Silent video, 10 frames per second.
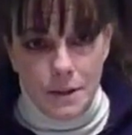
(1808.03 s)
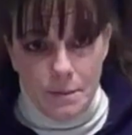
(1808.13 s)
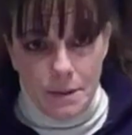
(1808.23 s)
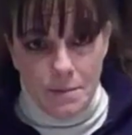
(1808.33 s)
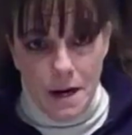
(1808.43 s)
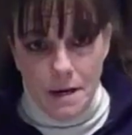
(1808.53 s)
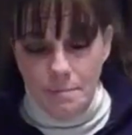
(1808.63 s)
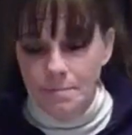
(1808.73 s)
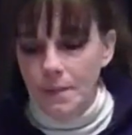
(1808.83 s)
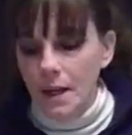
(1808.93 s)
in the
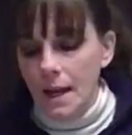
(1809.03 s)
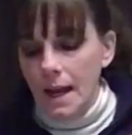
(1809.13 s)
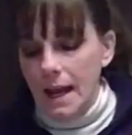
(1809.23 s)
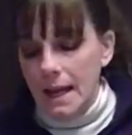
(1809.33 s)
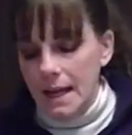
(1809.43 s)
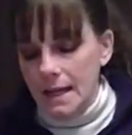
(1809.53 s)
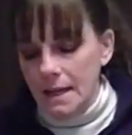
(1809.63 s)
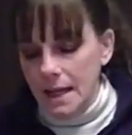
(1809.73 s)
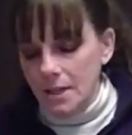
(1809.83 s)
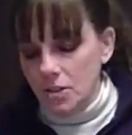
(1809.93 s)
bottom, and
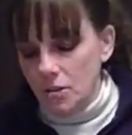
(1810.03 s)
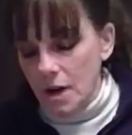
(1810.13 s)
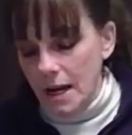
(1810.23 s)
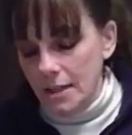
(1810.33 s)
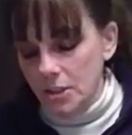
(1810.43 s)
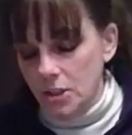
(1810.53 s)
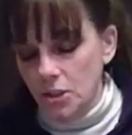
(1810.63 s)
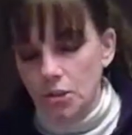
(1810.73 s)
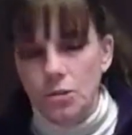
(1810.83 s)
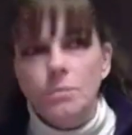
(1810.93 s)
I try
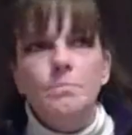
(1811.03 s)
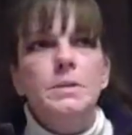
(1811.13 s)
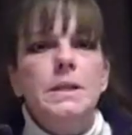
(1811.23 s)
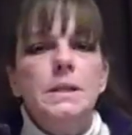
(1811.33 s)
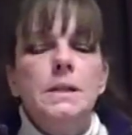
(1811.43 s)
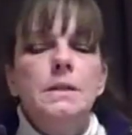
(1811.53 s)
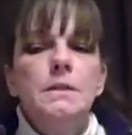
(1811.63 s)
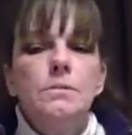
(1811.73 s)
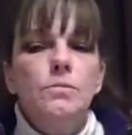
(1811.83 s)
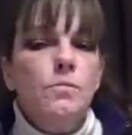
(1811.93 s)
to be
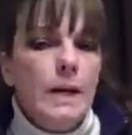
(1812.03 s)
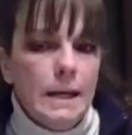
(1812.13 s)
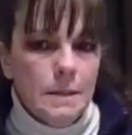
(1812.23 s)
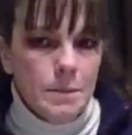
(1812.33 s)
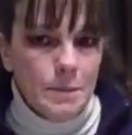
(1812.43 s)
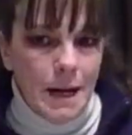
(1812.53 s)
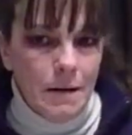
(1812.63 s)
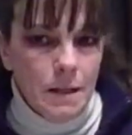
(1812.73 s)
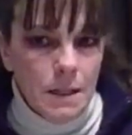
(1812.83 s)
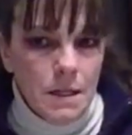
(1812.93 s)
random
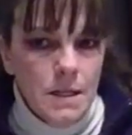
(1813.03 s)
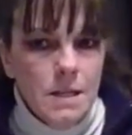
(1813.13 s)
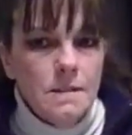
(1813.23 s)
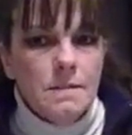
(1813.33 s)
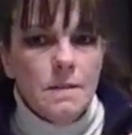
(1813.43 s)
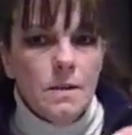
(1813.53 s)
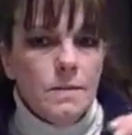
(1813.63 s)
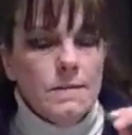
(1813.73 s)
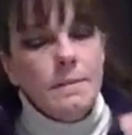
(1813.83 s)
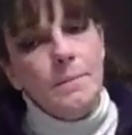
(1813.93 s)
about it. So
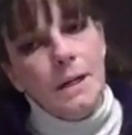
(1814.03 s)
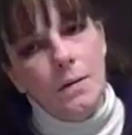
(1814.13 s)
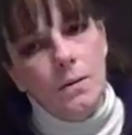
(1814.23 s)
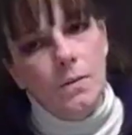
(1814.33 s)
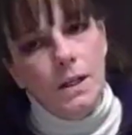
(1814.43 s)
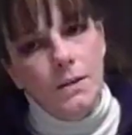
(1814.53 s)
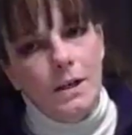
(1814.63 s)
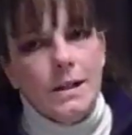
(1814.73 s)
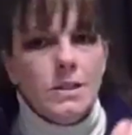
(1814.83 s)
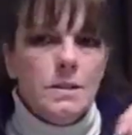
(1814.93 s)
some may go in one
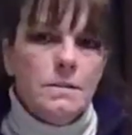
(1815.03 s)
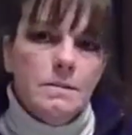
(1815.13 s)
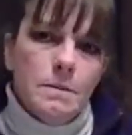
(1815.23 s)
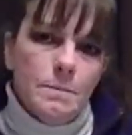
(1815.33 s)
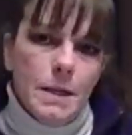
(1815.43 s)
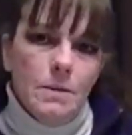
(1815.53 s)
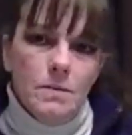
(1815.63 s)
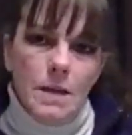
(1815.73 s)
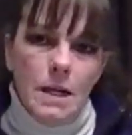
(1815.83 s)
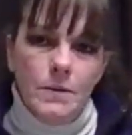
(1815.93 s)
direction, some may go
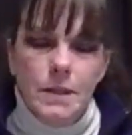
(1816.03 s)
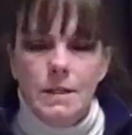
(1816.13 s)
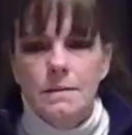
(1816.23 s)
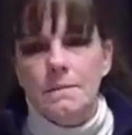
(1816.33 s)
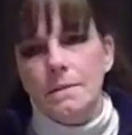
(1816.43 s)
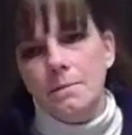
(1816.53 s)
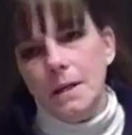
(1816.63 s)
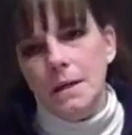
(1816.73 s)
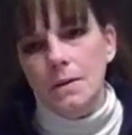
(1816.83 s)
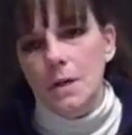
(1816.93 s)
sideways, some may
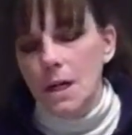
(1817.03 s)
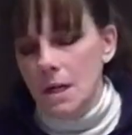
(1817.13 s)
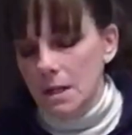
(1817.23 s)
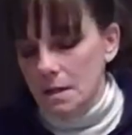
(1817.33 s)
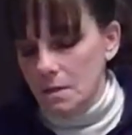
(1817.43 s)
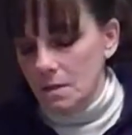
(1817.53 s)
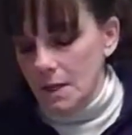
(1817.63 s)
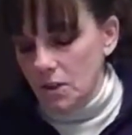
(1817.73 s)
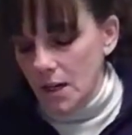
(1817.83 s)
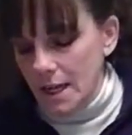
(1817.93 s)
go, so I
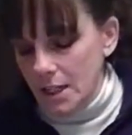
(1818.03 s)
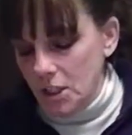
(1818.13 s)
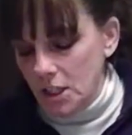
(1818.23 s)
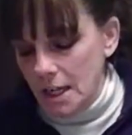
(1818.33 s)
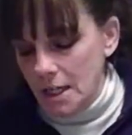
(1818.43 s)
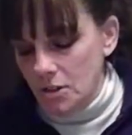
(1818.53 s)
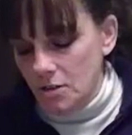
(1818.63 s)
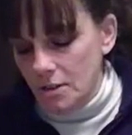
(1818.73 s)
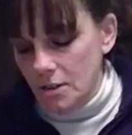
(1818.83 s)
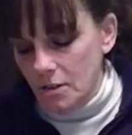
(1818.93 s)
try and change
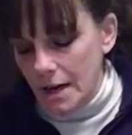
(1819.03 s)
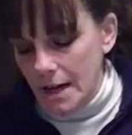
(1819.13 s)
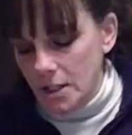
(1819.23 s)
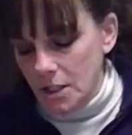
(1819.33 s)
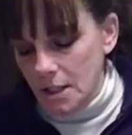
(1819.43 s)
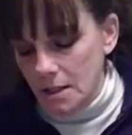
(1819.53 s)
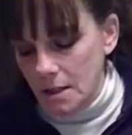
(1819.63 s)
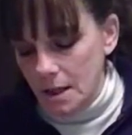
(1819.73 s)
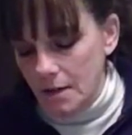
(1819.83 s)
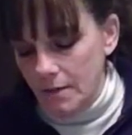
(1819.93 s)
the direction
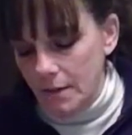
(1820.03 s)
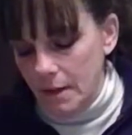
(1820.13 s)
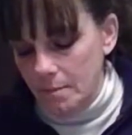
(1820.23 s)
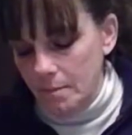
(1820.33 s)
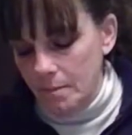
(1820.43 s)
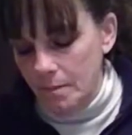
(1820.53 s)
of them